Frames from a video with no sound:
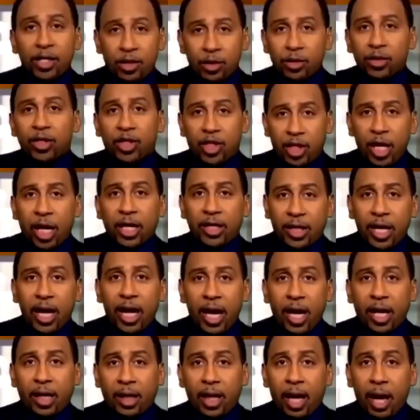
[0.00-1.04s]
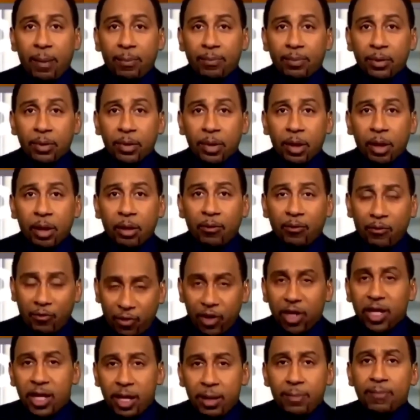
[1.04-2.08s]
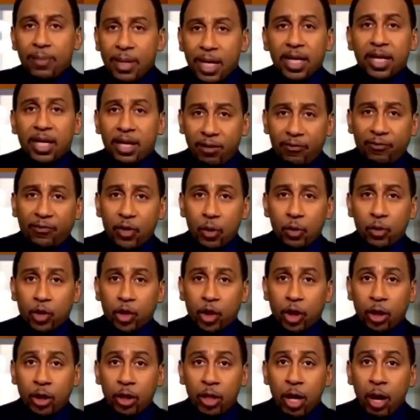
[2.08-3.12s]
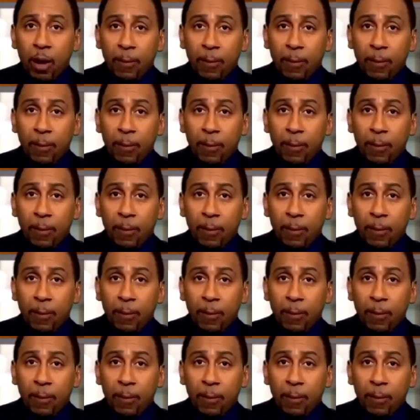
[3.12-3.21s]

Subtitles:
I need you to shut the hell up. For the immediate future.